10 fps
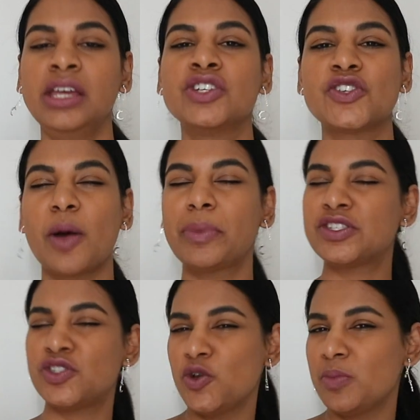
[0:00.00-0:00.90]
So I'm
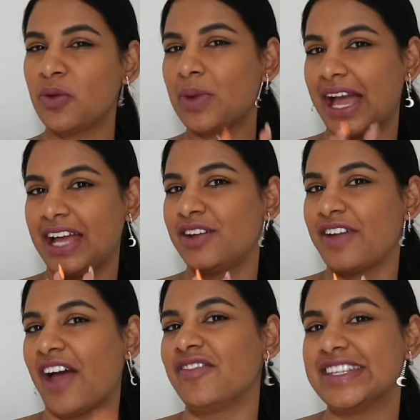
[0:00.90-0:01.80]
assuming we kind of
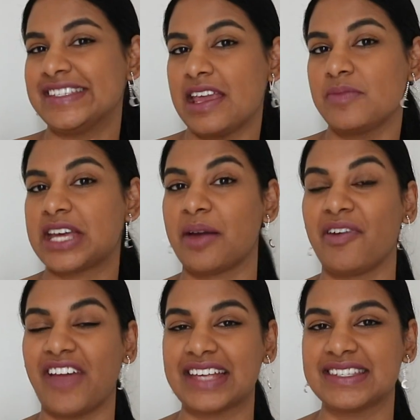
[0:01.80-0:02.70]
have the same type
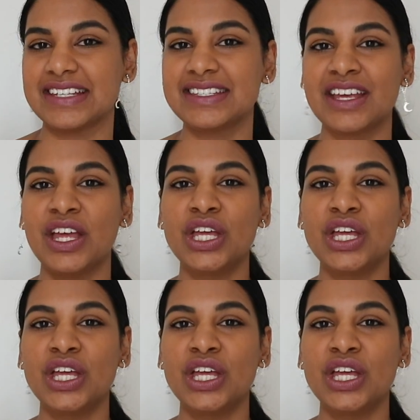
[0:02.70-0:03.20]
of assets.